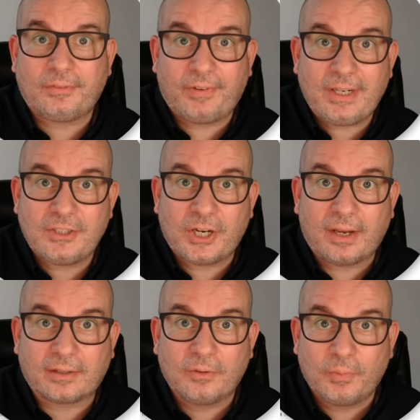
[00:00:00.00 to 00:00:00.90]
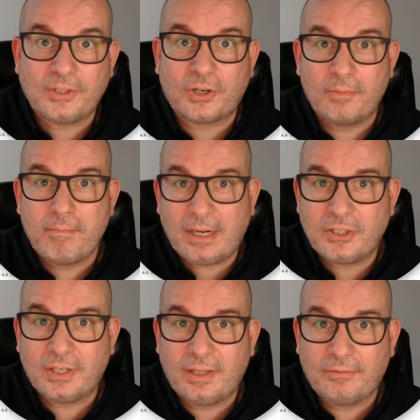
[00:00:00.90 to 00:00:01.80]
VCheck, which I
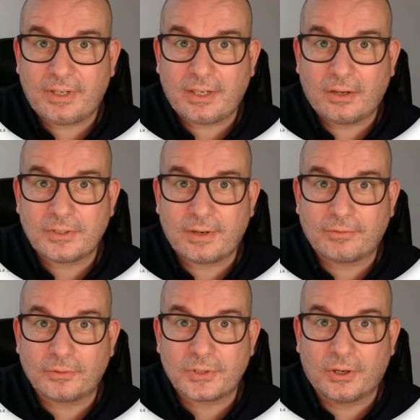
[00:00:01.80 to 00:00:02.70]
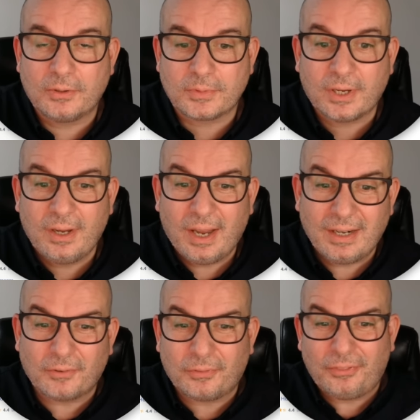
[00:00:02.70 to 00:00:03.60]
mentioned in the video several times. A
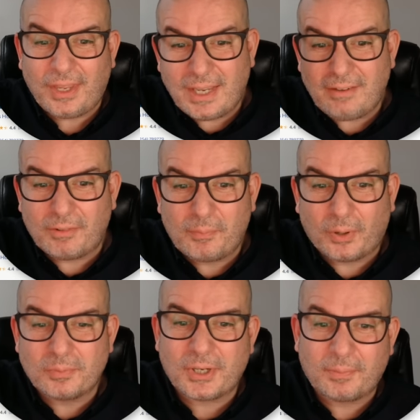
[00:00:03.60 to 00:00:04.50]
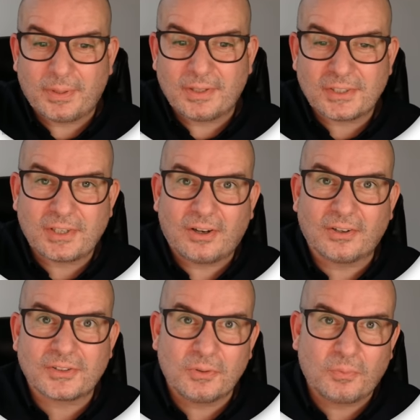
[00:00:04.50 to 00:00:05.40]
little thing even pops up at the
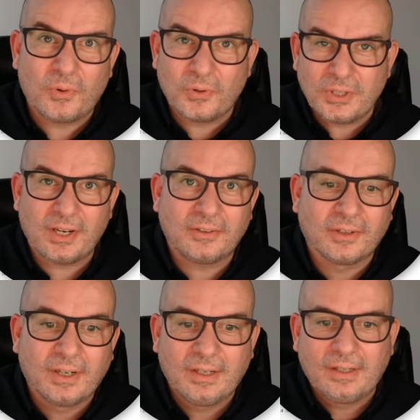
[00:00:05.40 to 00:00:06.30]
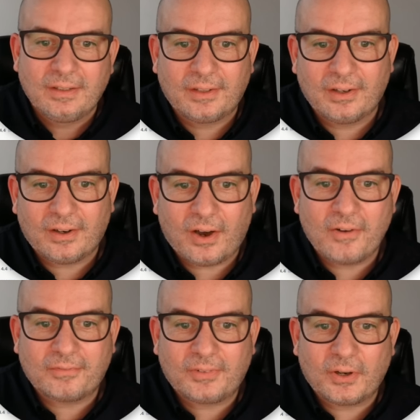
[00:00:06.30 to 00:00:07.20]
start to warn you that
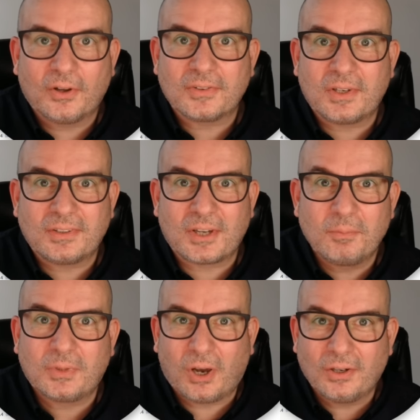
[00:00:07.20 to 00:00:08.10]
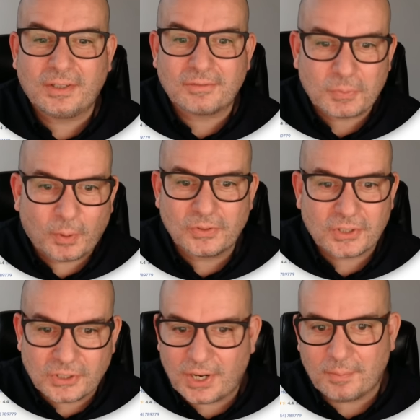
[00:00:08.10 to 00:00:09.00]
I've got some kind of
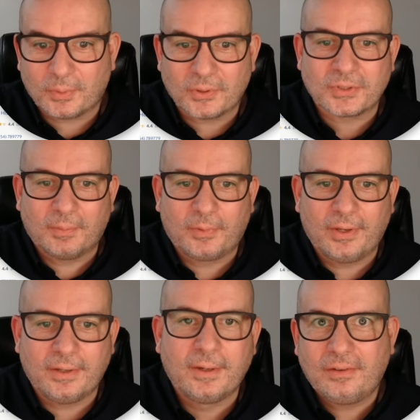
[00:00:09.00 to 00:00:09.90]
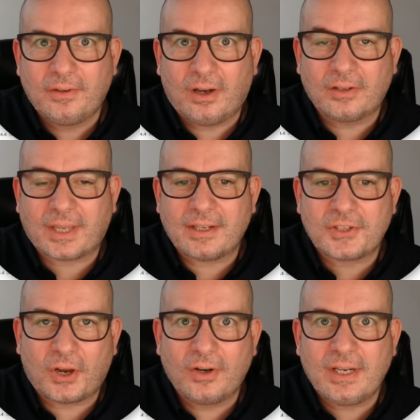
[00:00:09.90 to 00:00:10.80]
sponsorship or something. I get a
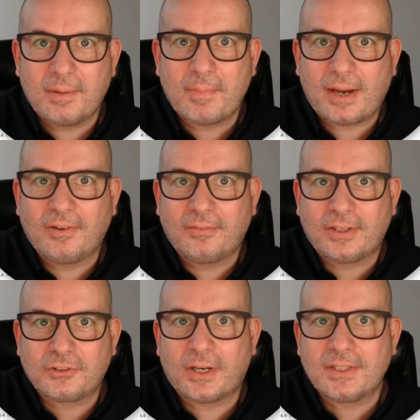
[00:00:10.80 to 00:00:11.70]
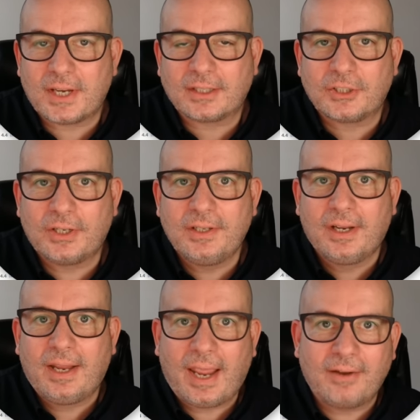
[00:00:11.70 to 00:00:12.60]
tiny amount of the transaction
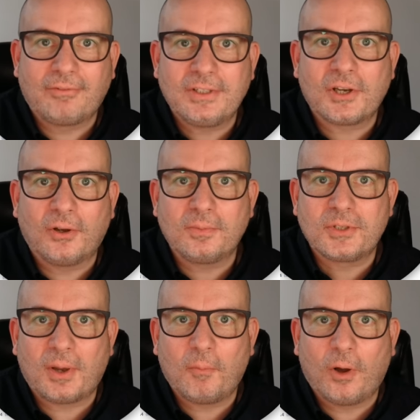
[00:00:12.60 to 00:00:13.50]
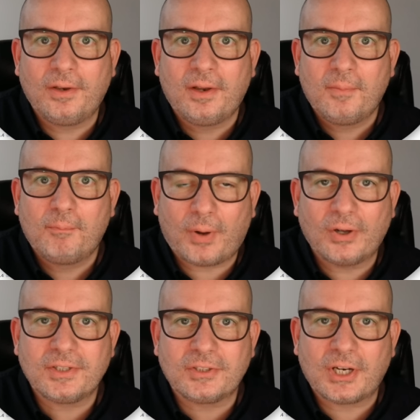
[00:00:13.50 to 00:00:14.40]
every time someone
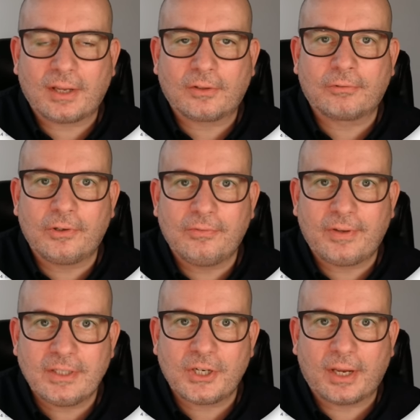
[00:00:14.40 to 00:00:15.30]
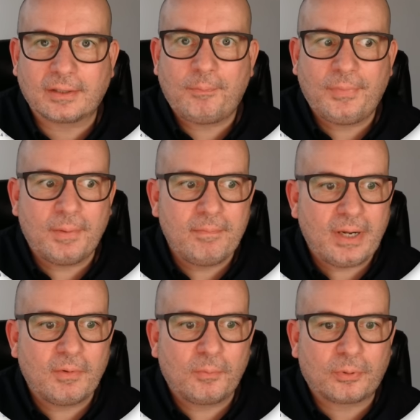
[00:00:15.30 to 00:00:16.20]
buys a check through VCheck. The
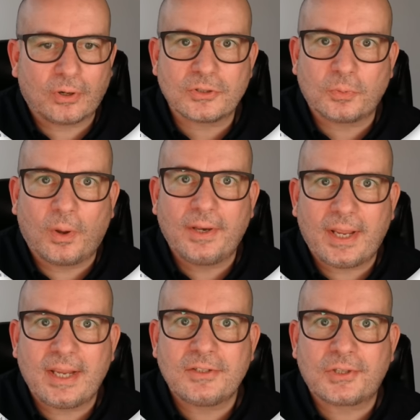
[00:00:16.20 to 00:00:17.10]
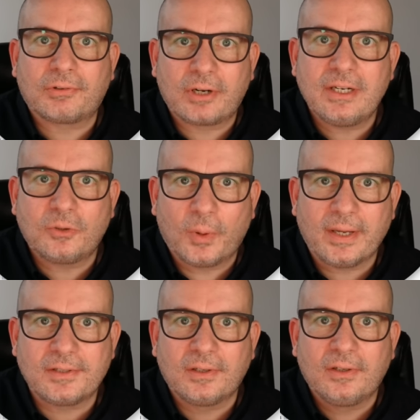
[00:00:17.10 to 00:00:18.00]
minimum price one is
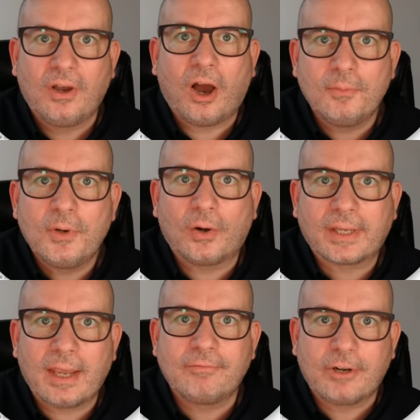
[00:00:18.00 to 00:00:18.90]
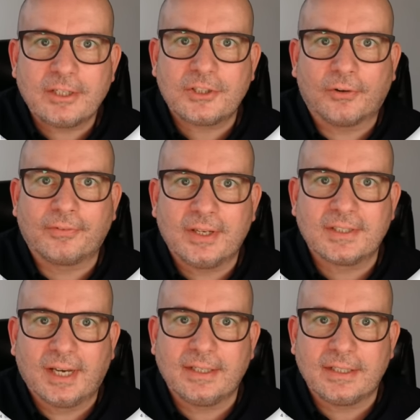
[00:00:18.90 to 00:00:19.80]
£3. I'm not getting rich off
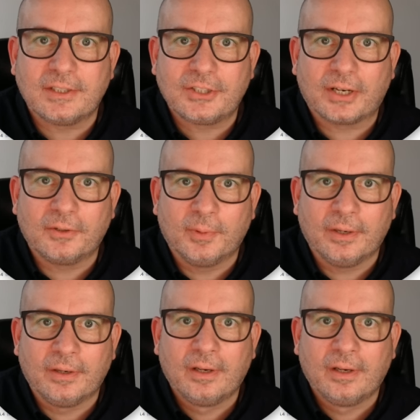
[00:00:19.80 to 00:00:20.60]
this, ladies and gentlemen.